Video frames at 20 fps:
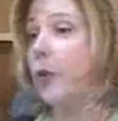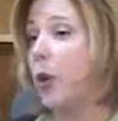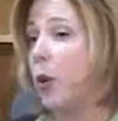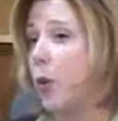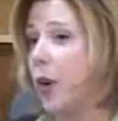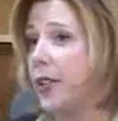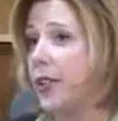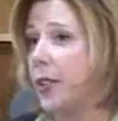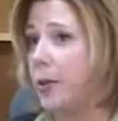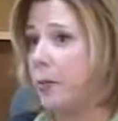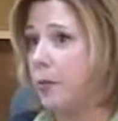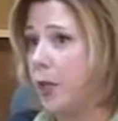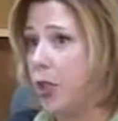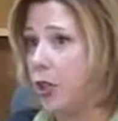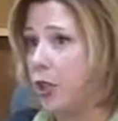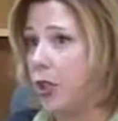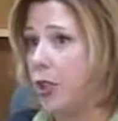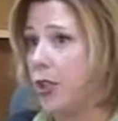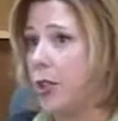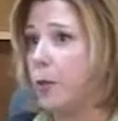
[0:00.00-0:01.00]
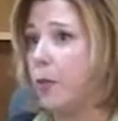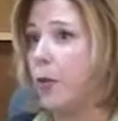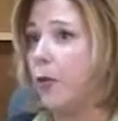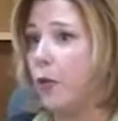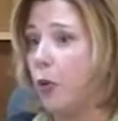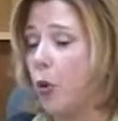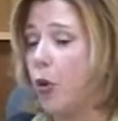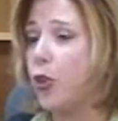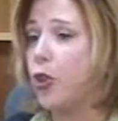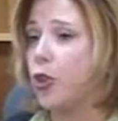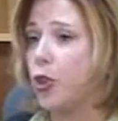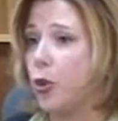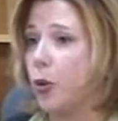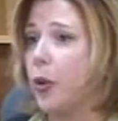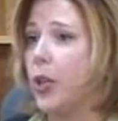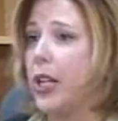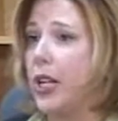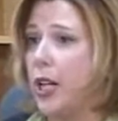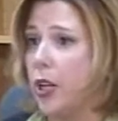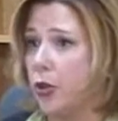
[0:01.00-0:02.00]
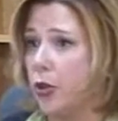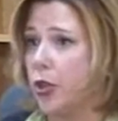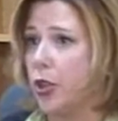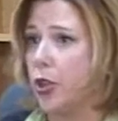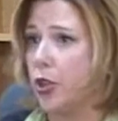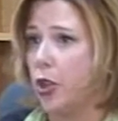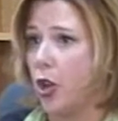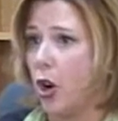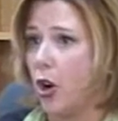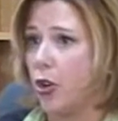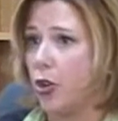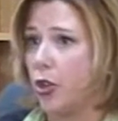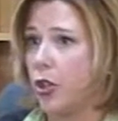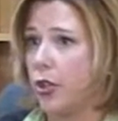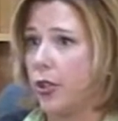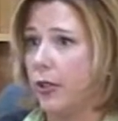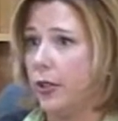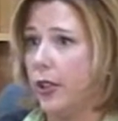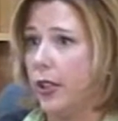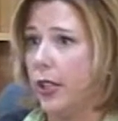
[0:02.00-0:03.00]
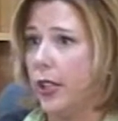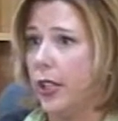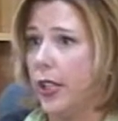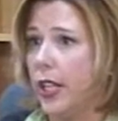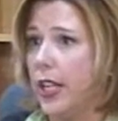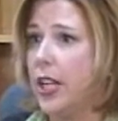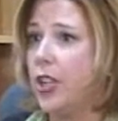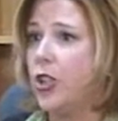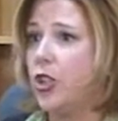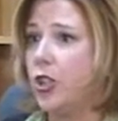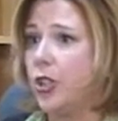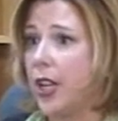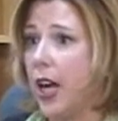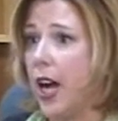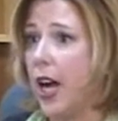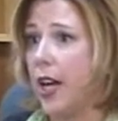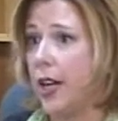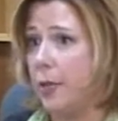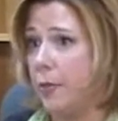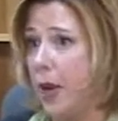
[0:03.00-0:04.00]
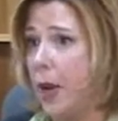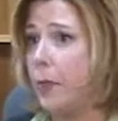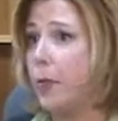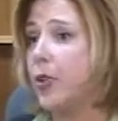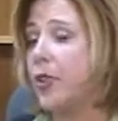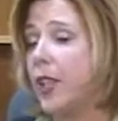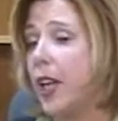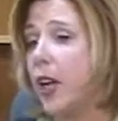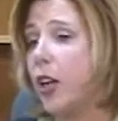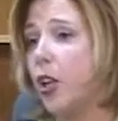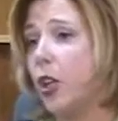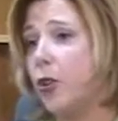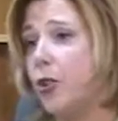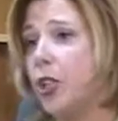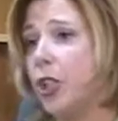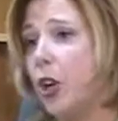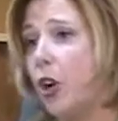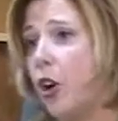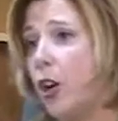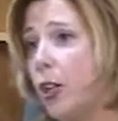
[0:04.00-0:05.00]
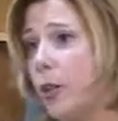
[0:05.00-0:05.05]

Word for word: and request submissions before the jury hears the charge. Each side may present closing